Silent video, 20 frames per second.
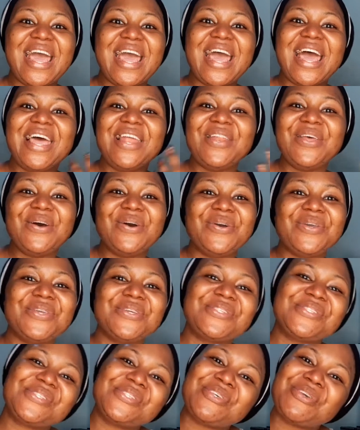Hello
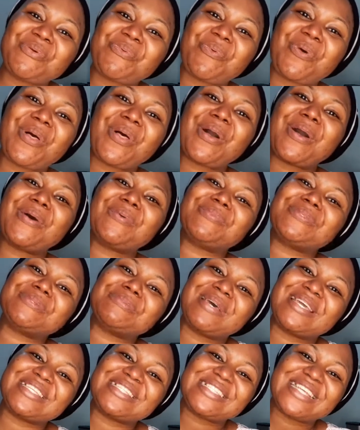YouTube, welcome to
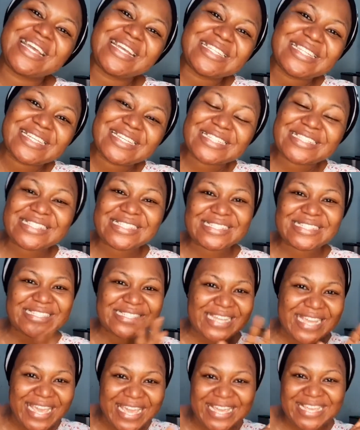my channel.
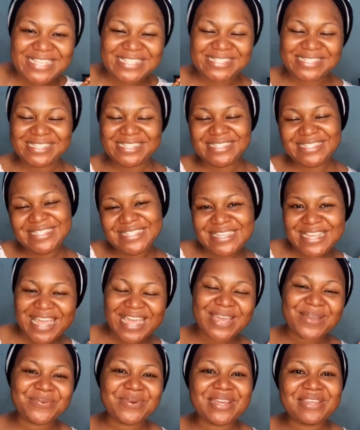Today is a
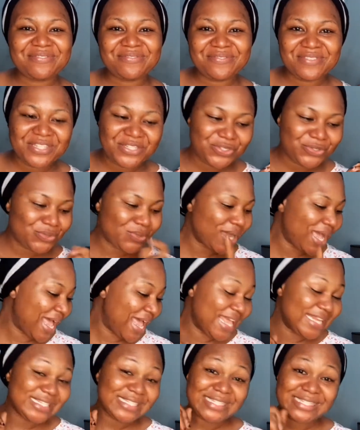DIY video
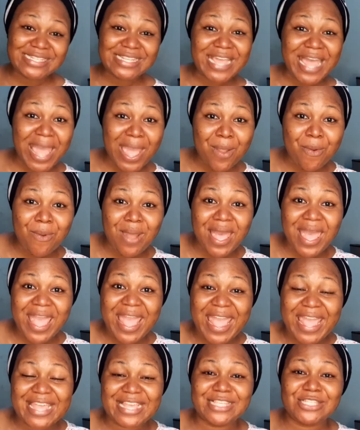and the
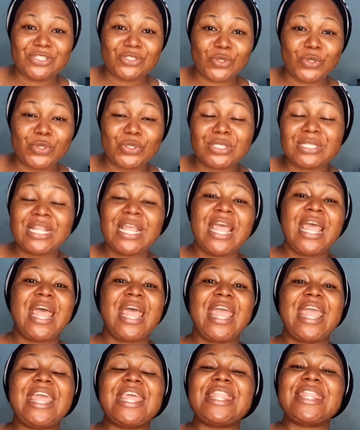DIY is on
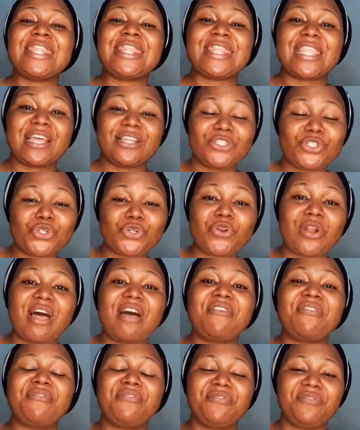a natural
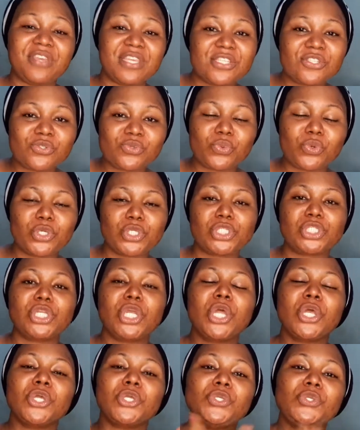face wash
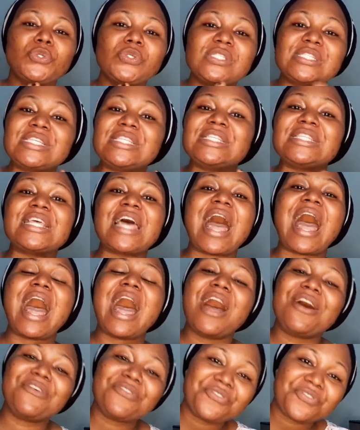using the
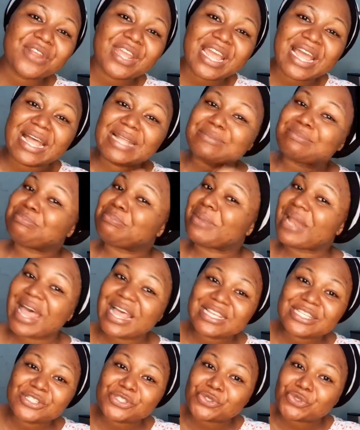African black
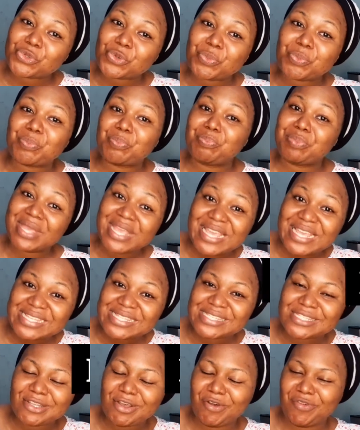soap
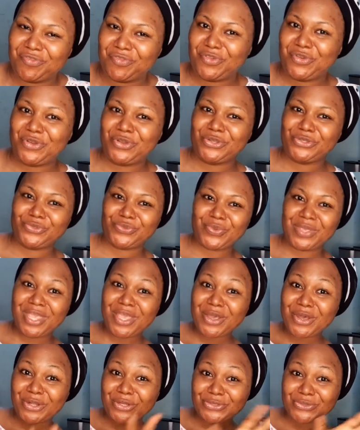base. Of course, we
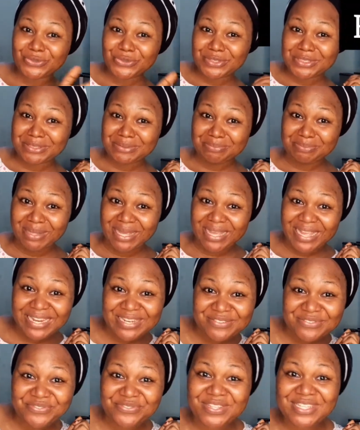all know the
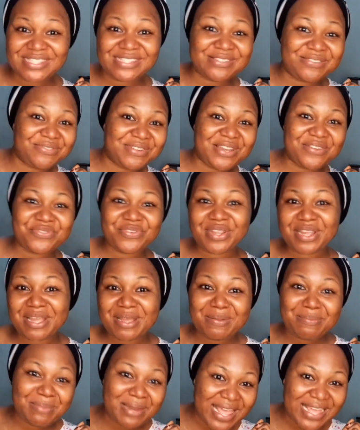benefits of
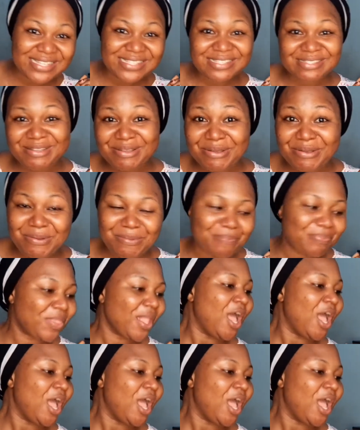African black soap.